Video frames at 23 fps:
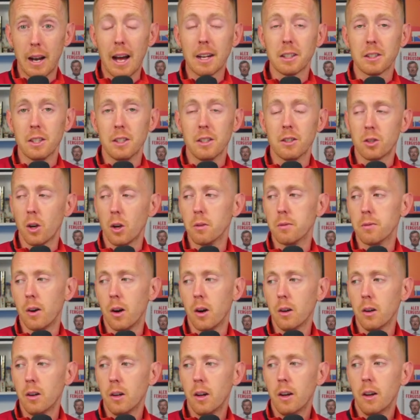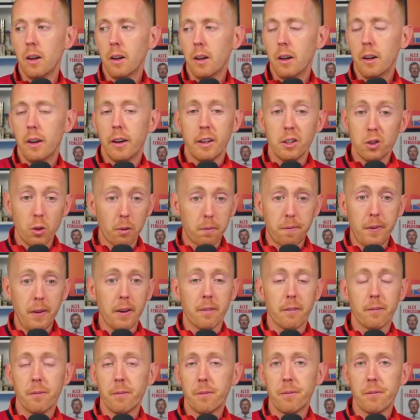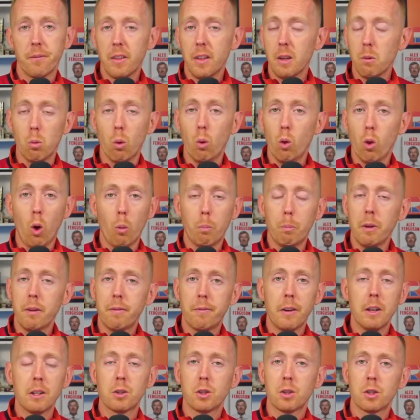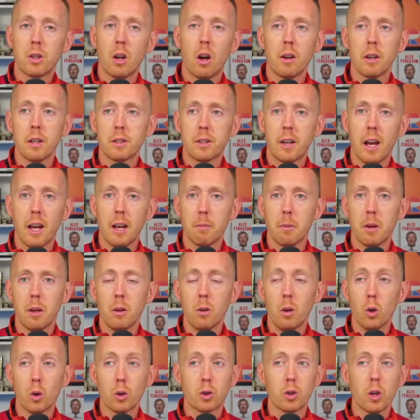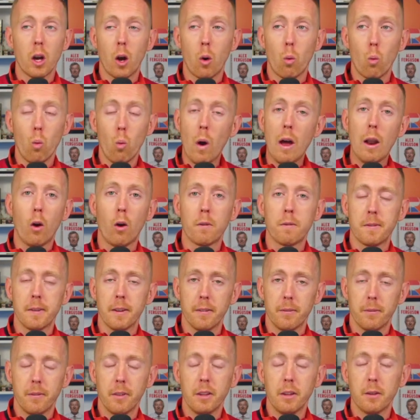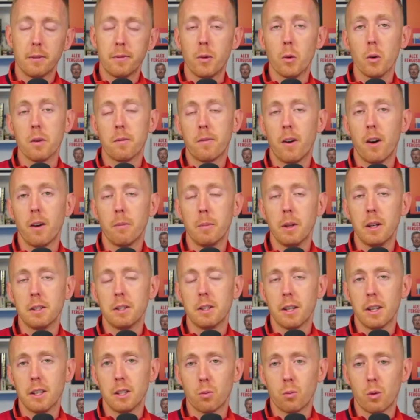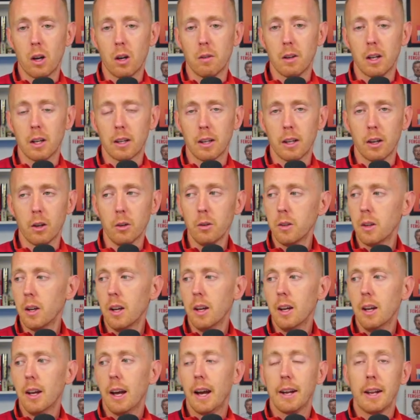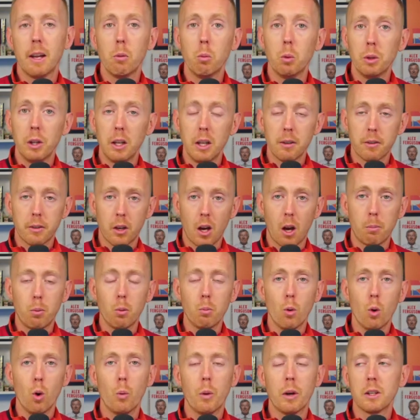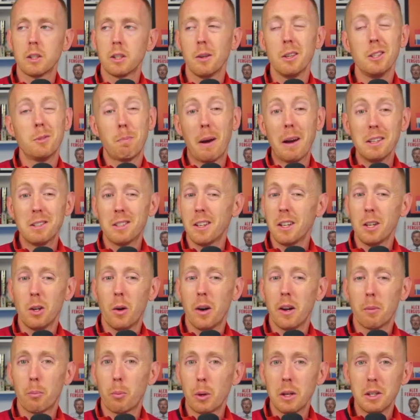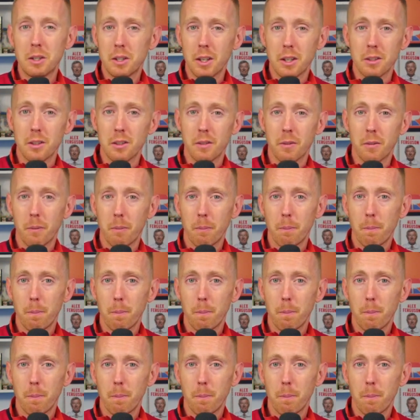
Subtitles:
been acting so far. He's not fit. He will not be fit to start this game. He looked well off it in the 45 minutes against Rayo Vallecano. And he will need a couple more weeks. He's basically not had a pre-season.